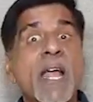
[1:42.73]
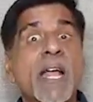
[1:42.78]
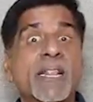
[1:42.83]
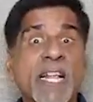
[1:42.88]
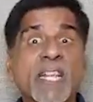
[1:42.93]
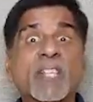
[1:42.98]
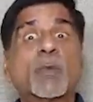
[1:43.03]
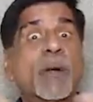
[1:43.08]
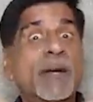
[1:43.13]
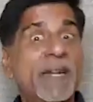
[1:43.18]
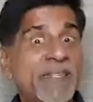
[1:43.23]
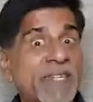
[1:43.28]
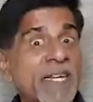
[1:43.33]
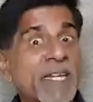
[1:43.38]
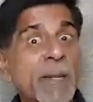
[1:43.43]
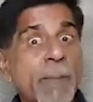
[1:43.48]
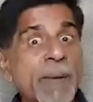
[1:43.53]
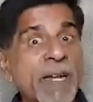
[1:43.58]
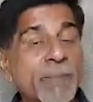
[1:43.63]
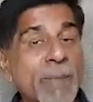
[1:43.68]
That's what he said
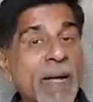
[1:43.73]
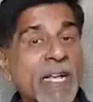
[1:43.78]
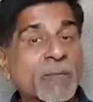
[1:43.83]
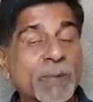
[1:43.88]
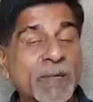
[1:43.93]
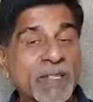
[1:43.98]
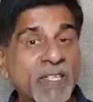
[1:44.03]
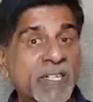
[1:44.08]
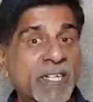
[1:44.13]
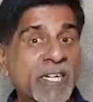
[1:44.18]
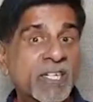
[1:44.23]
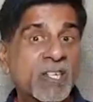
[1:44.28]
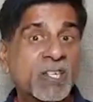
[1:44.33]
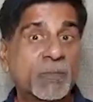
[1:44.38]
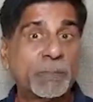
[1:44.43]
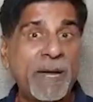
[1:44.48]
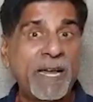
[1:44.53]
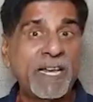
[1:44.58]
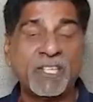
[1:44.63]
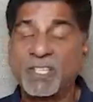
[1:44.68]
in the mid-match presentation
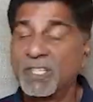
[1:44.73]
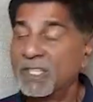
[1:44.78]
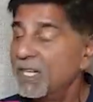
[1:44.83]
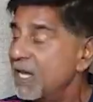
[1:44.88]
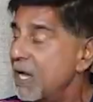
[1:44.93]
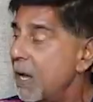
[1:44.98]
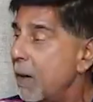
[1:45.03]
speech.